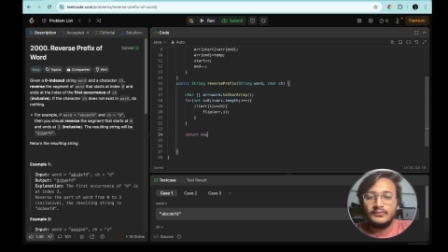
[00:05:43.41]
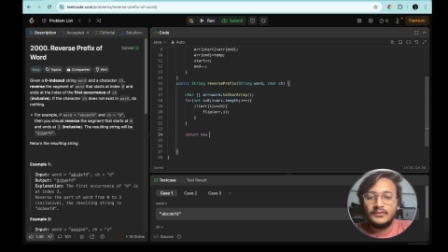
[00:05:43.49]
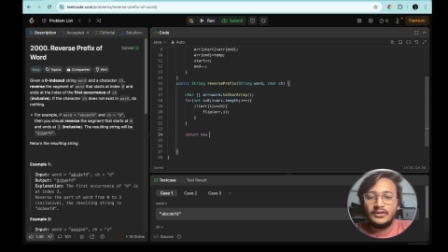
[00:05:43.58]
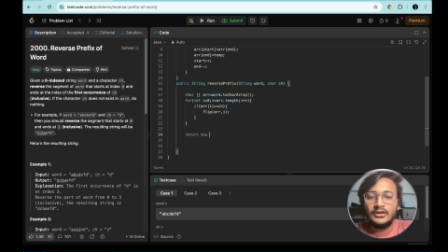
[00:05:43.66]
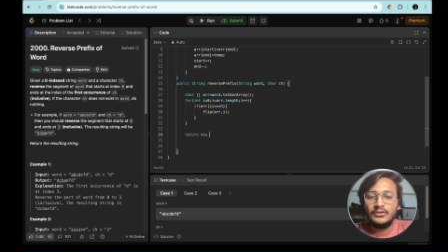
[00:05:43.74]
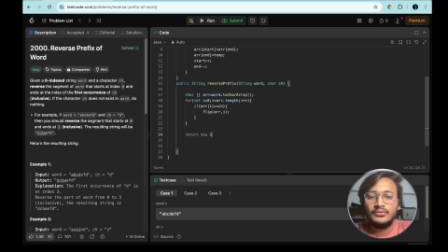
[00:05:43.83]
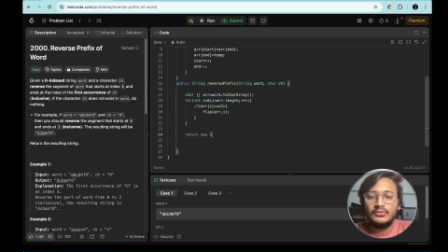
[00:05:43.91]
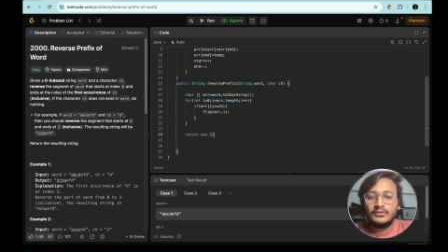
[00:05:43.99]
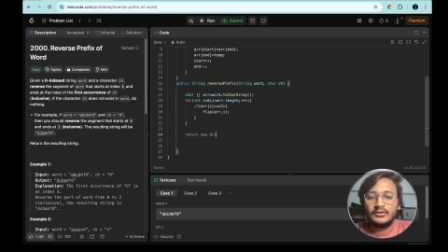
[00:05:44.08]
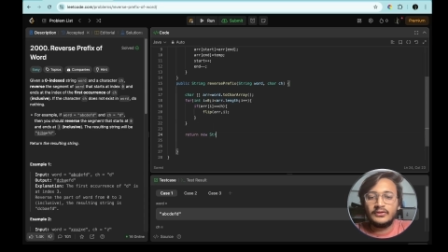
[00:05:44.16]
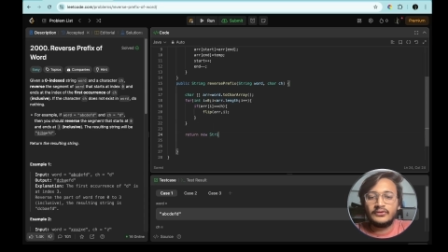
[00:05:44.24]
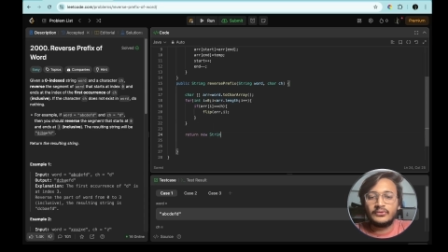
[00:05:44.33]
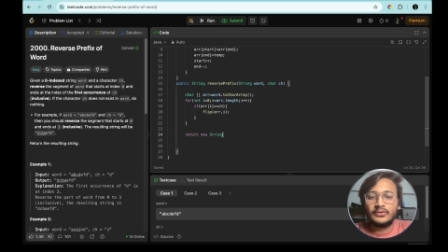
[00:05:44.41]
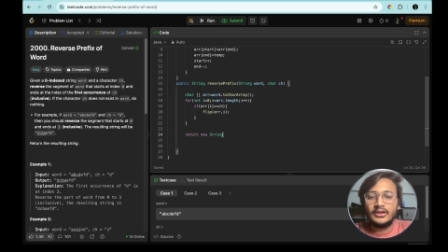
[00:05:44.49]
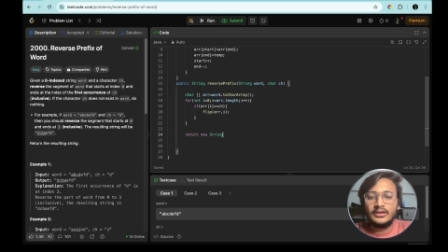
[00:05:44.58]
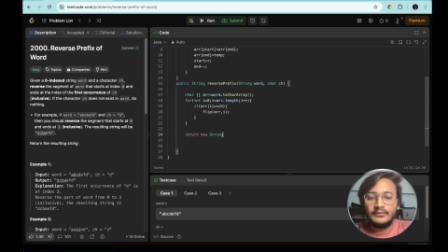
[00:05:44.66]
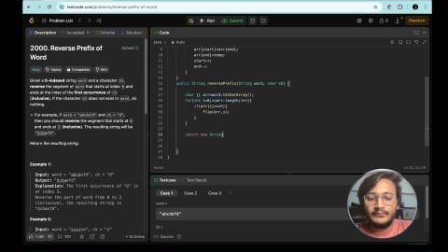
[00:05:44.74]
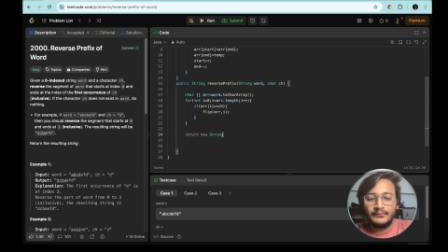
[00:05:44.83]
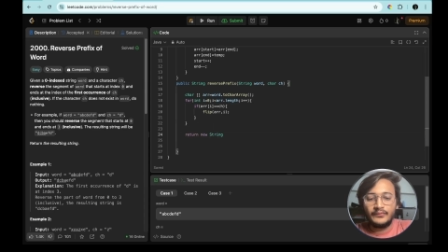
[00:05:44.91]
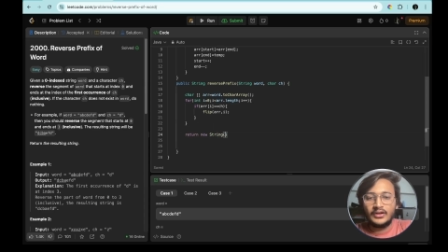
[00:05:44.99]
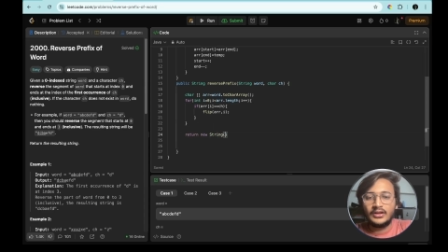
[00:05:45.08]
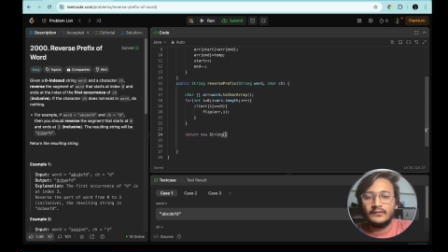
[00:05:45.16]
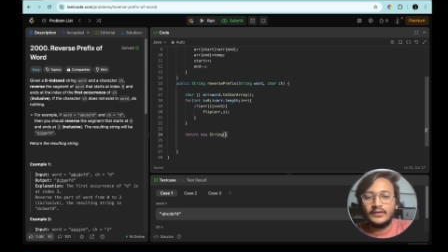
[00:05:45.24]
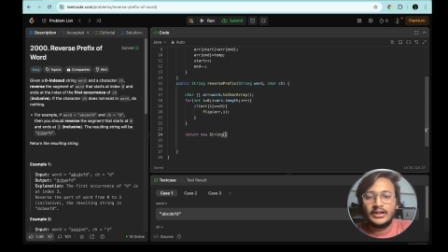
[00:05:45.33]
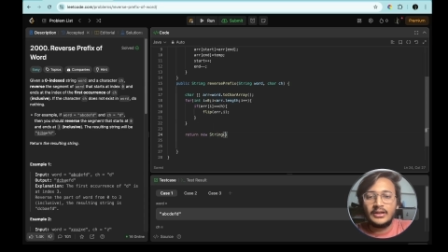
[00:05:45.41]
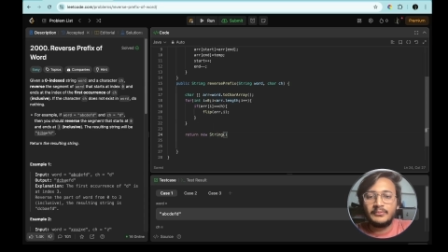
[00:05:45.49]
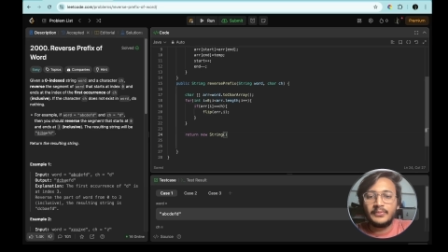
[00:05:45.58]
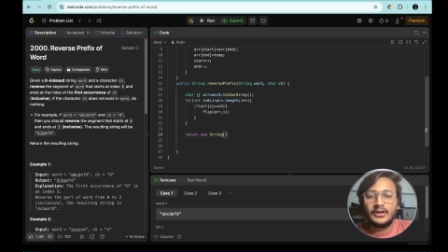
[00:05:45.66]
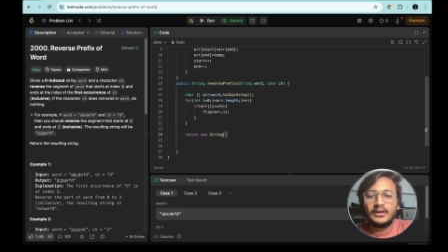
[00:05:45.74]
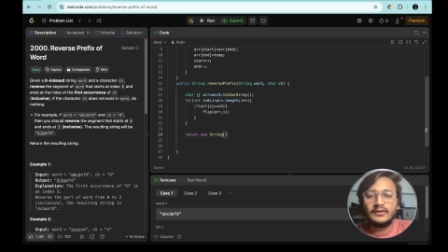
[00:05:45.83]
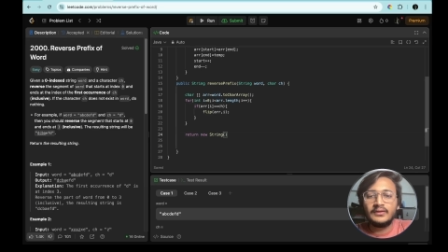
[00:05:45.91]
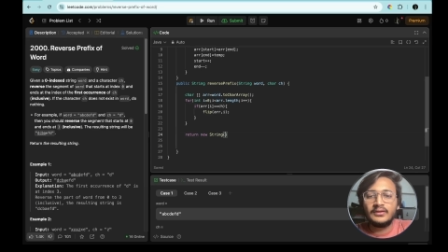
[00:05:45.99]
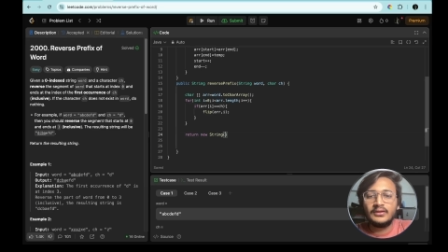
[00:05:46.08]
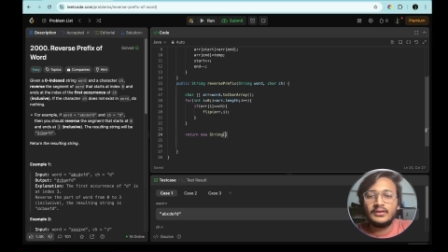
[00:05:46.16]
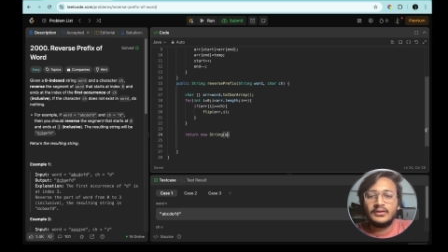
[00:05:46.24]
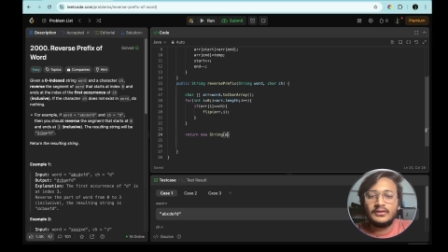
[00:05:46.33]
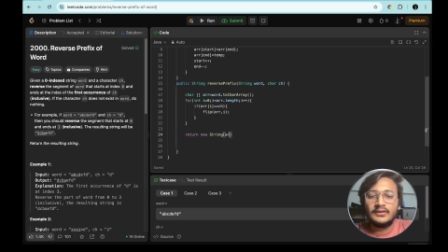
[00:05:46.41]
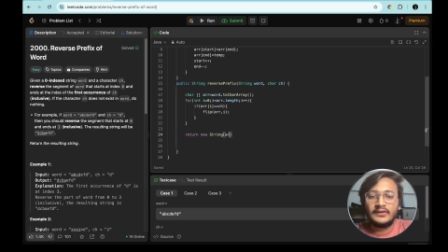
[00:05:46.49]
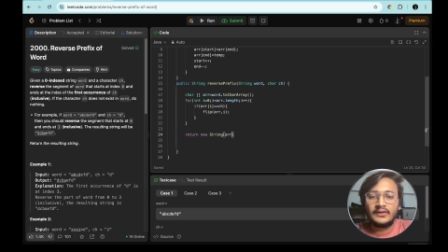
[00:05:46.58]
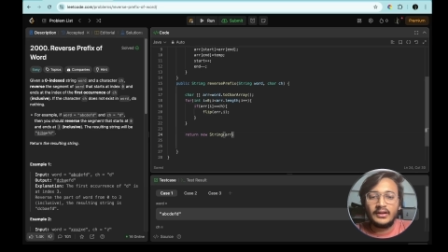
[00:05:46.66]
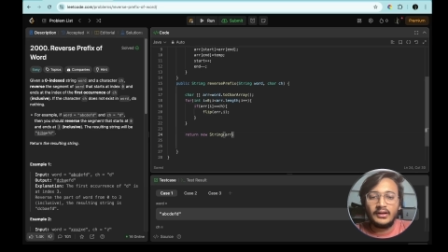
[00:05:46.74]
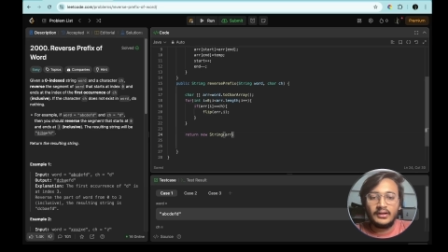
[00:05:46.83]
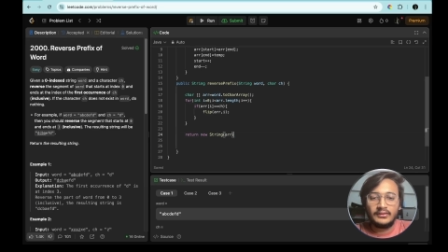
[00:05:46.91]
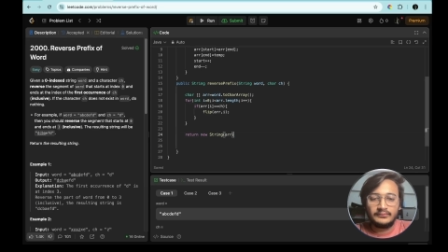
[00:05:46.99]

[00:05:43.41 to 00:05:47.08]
new string, and we can pass this array.